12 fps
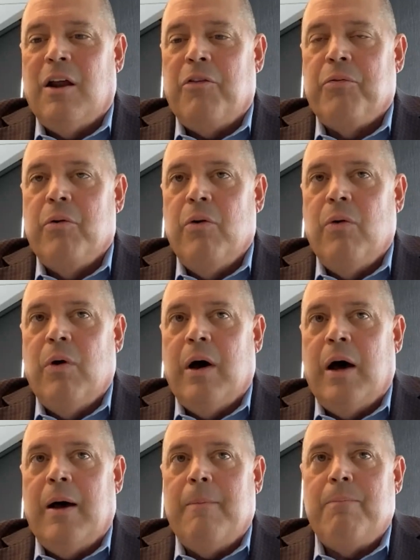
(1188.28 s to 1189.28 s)

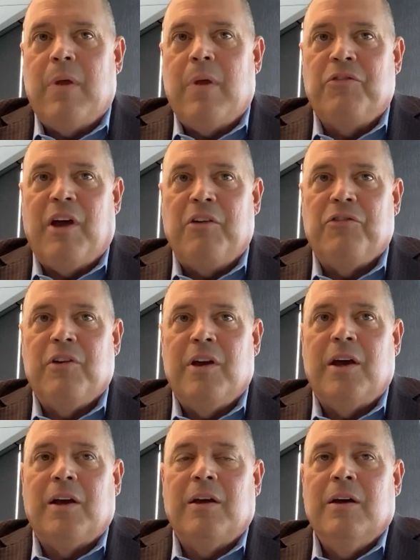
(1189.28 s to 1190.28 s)
through
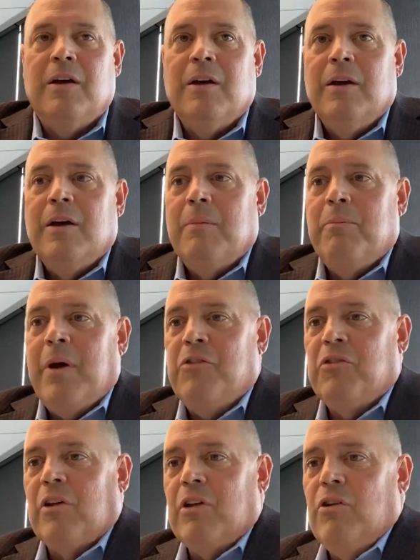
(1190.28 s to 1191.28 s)
assessing,
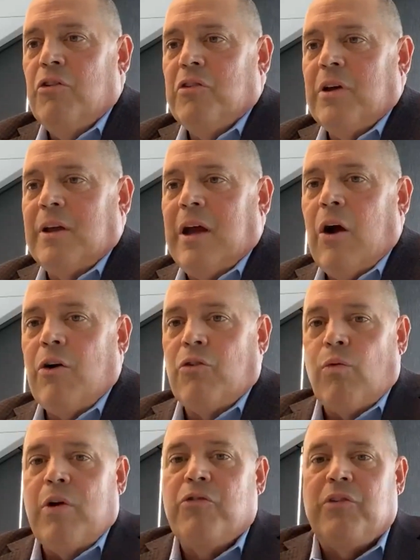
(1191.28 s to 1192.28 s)
basically using
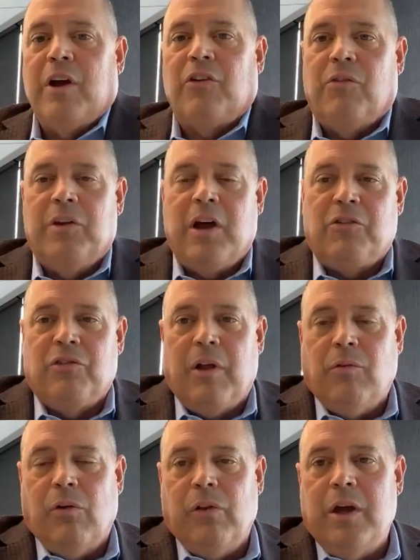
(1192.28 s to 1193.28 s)
characteristics of a next
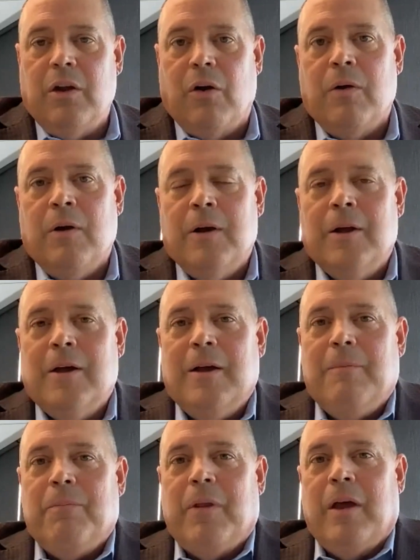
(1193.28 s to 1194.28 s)
level leader
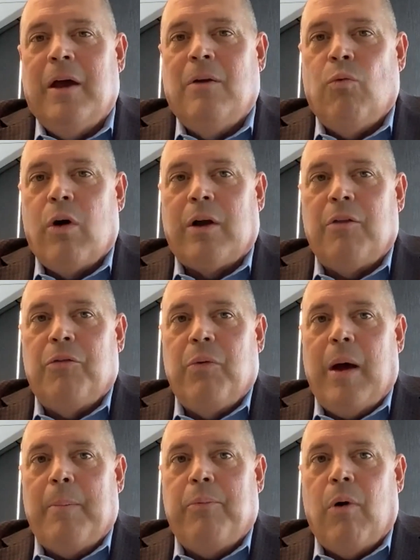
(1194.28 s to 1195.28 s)
and working through
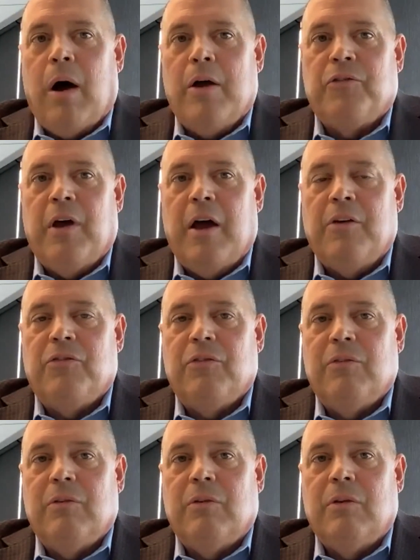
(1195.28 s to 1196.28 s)
that process,
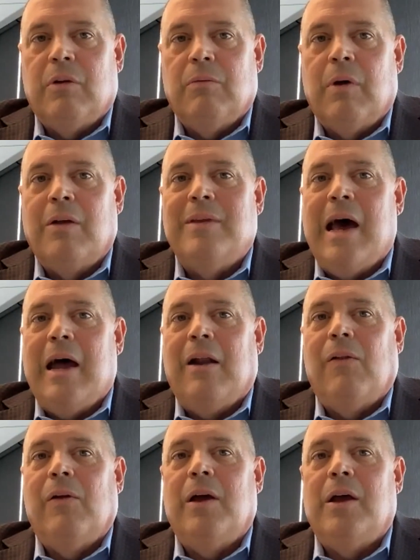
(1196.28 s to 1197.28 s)

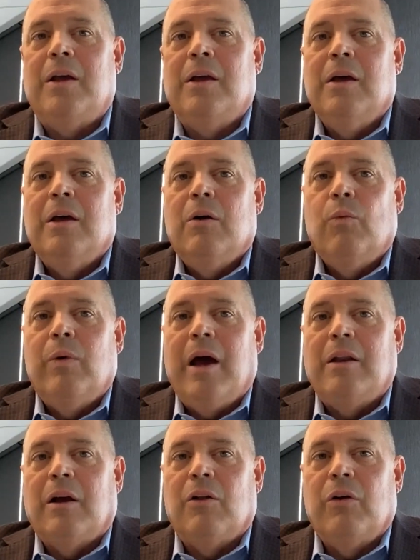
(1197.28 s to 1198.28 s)
undoubtedly, we
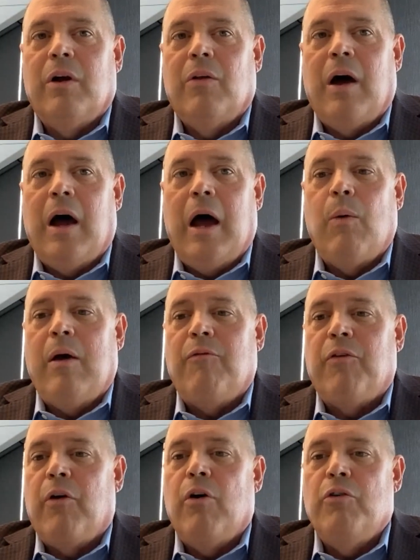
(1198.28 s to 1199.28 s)
had to clear the highway
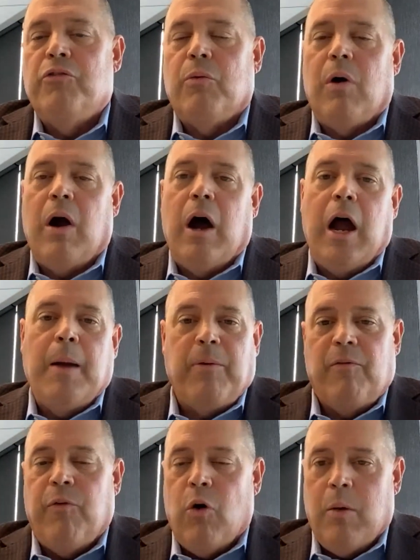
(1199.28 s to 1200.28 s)
for those who are high
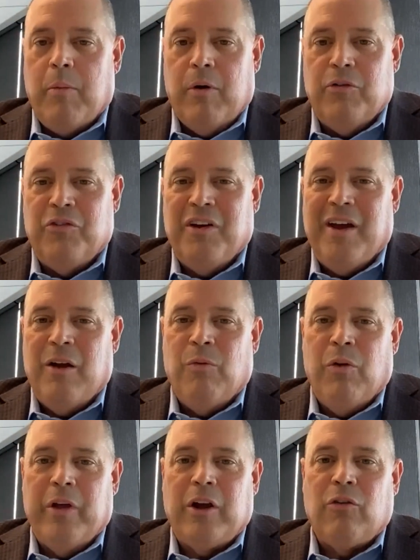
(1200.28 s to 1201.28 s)
performers and
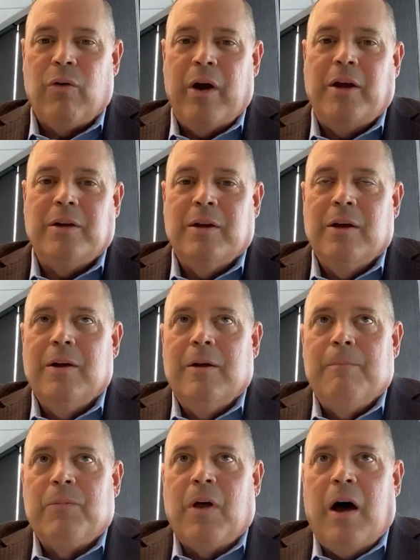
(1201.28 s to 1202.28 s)
really create
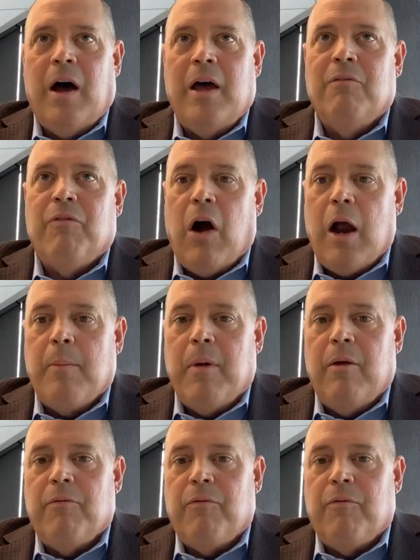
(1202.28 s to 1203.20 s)
an environment